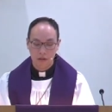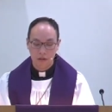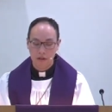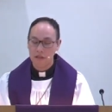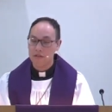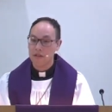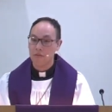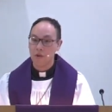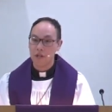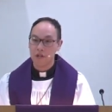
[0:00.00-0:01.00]
And in that
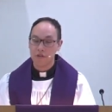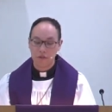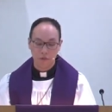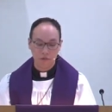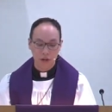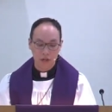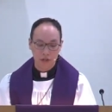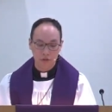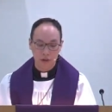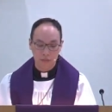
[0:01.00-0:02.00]
same way, Jesus will
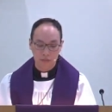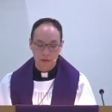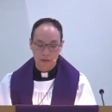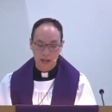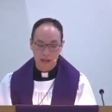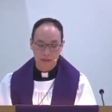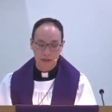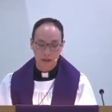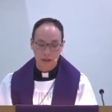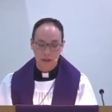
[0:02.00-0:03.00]
raise you up on the last
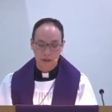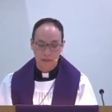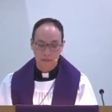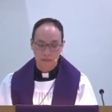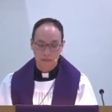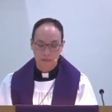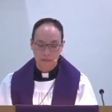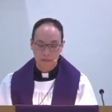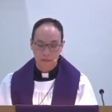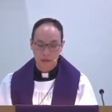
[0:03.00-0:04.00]
day.
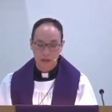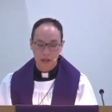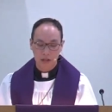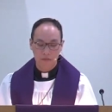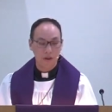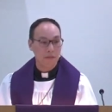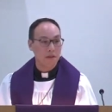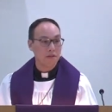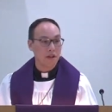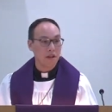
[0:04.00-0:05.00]
He gave up
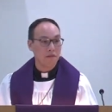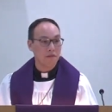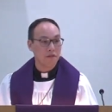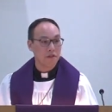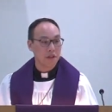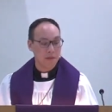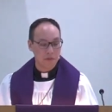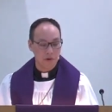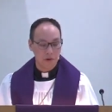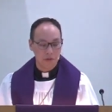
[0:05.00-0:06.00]
his life to
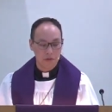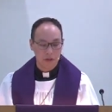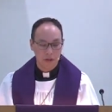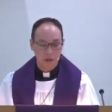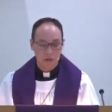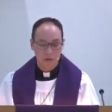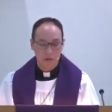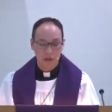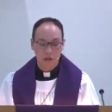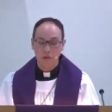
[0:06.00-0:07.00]
claim yours so
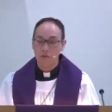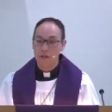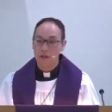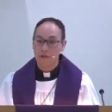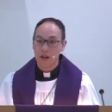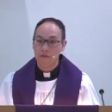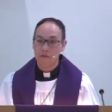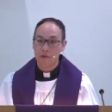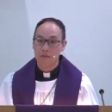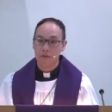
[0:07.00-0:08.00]
that you would never have
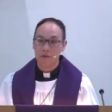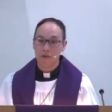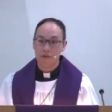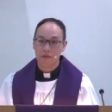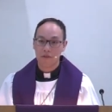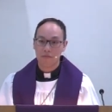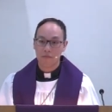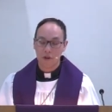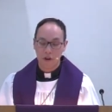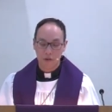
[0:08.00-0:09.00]
to experience
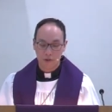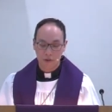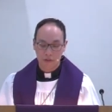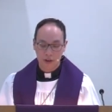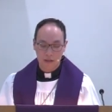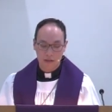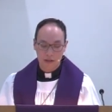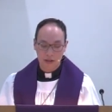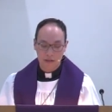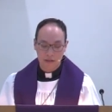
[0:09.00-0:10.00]
the horror of God's
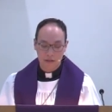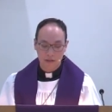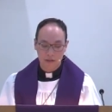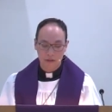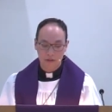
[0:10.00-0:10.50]
silence.